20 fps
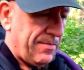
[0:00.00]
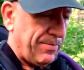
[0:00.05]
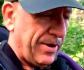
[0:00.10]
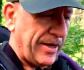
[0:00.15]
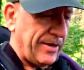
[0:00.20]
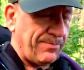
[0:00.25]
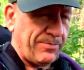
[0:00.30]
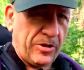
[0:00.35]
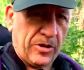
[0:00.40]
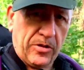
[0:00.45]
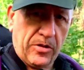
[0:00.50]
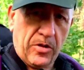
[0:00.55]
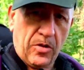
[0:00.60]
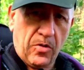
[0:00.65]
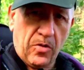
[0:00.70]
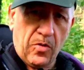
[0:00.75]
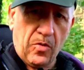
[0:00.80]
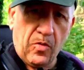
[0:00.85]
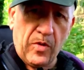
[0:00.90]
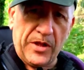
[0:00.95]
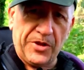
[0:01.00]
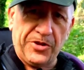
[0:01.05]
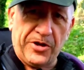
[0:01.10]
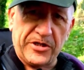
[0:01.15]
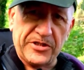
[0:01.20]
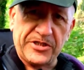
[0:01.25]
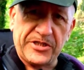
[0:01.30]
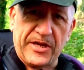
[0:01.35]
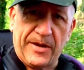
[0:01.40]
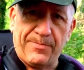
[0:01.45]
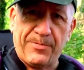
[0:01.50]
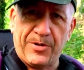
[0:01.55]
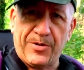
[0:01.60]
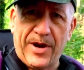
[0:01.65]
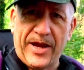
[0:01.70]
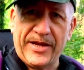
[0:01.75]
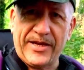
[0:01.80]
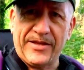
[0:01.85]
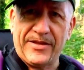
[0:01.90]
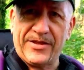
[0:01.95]
people will not
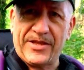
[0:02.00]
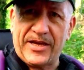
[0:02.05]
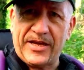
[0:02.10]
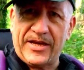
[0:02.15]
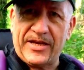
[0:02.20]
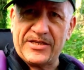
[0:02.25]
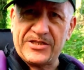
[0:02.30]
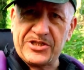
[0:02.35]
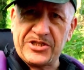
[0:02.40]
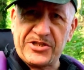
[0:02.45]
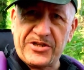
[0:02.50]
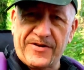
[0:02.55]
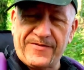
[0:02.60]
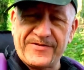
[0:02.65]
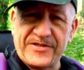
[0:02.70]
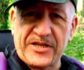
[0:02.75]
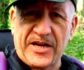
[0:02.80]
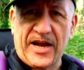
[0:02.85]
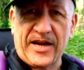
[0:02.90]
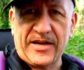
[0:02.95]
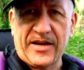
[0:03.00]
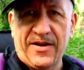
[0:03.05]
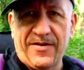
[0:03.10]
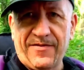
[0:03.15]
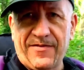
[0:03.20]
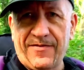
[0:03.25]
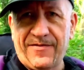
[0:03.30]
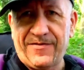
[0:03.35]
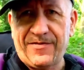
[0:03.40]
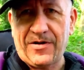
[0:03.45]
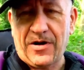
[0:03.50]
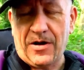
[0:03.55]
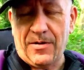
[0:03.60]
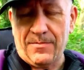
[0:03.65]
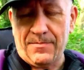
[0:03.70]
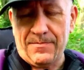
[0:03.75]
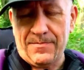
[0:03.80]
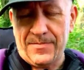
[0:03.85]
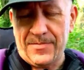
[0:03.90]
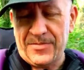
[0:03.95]
separate their stuff sack
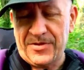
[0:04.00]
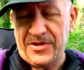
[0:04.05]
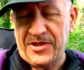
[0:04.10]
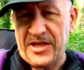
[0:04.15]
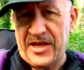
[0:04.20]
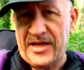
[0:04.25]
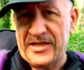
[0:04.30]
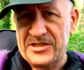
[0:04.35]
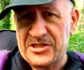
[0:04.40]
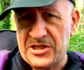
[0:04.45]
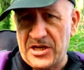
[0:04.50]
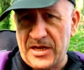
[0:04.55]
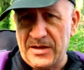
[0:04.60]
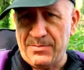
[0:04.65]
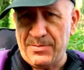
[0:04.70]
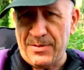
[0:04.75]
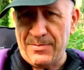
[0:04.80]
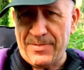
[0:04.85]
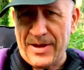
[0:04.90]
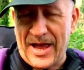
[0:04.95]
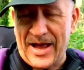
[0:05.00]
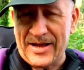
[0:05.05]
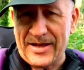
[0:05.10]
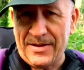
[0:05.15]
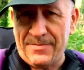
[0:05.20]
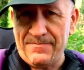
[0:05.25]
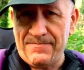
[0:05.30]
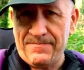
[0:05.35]
from their sleeping bag.